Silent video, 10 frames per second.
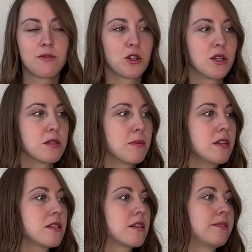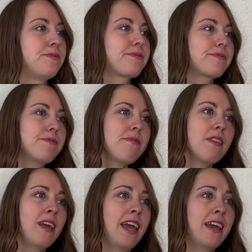for Christmas,
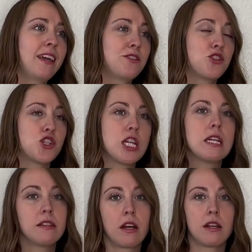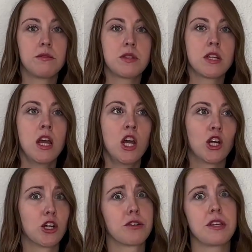and she loves
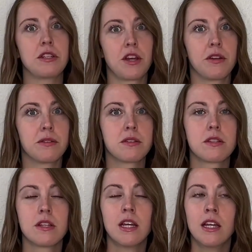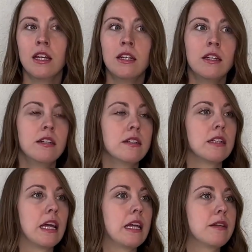earthy tones,
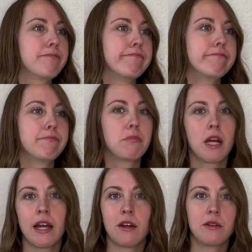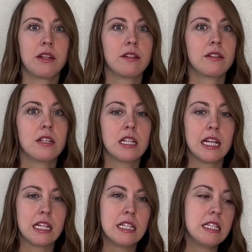like brown
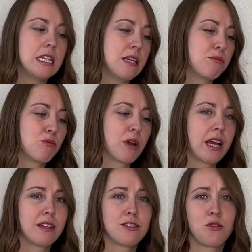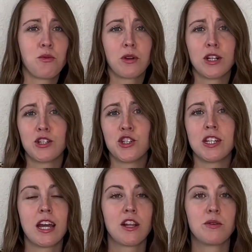and deep reds and orange and
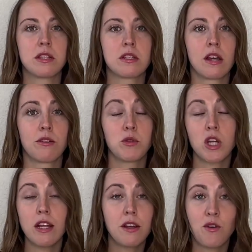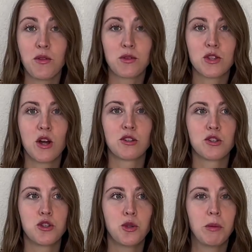yellow and stuff, which I love all those
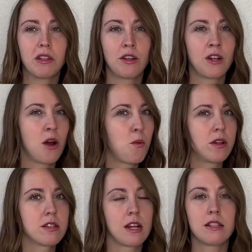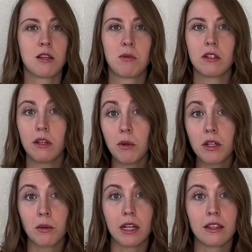colors too, but they're not ones that I typically
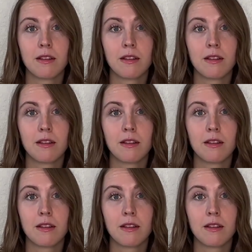work with.